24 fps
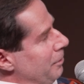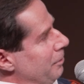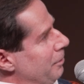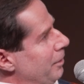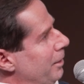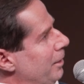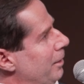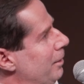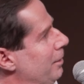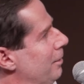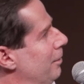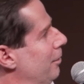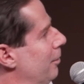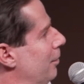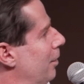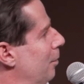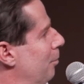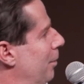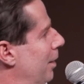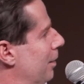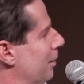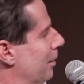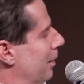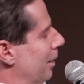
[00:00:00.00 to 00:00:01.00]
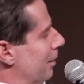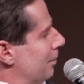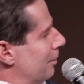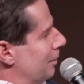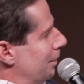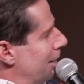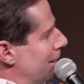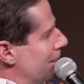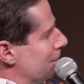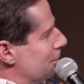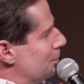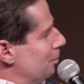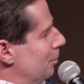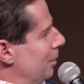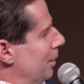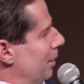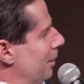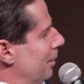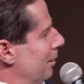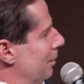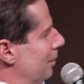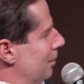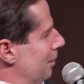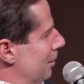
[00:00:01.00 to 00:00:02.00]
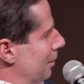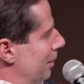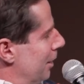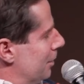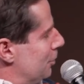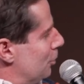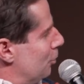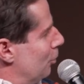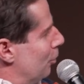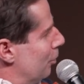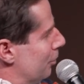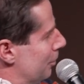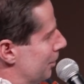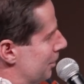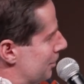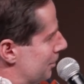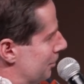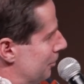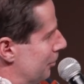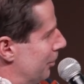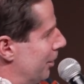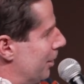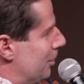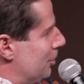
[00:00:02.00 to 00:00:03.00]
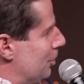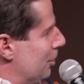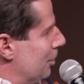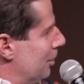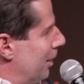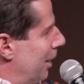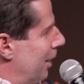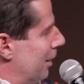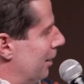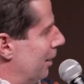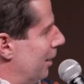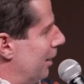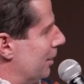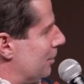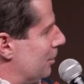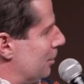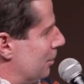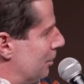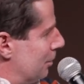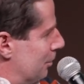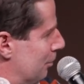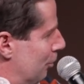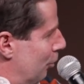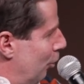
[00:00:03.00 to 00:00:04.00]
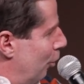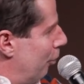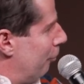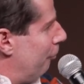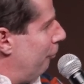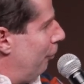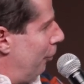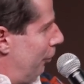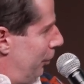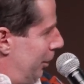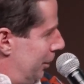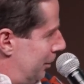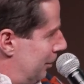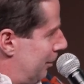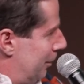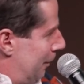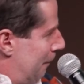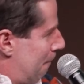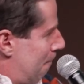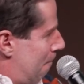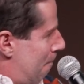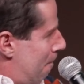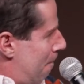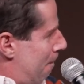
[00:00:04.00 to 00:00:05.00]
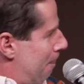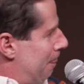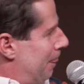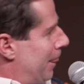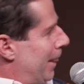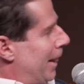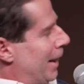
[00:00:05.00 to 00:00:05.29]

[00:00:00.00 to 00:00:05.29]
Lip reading: think, my gut tells me, let's go this direction and let's go for it. Mm-hmm.